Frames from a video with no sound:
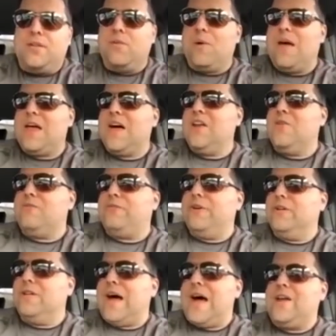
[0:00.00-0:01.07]
while I
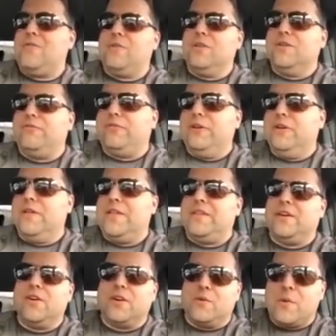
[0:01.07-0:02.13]
don't really feel that
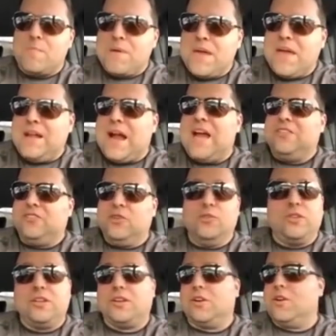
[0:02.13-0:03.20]
they're going to repeat, I do
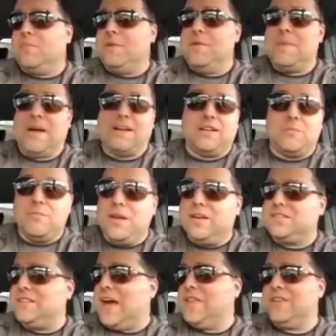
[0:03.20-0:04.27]
think they're going to be back in the
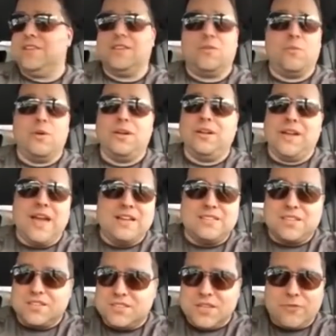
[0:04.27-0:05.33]
mix. I think they're winning the
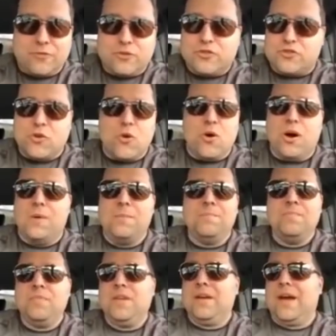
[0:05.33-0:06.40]
ACC for sure.
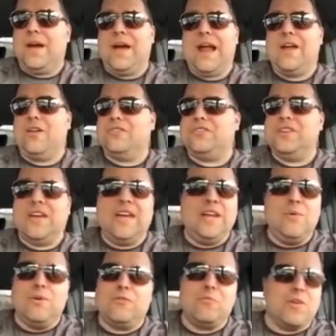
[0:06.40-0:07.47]
And I don't see
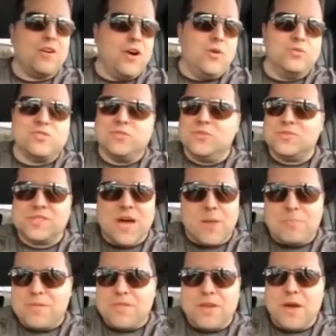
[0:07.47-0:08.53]
anyone from the Coastal
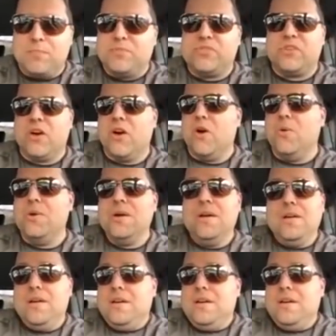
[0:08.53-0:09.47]
stopping them. So,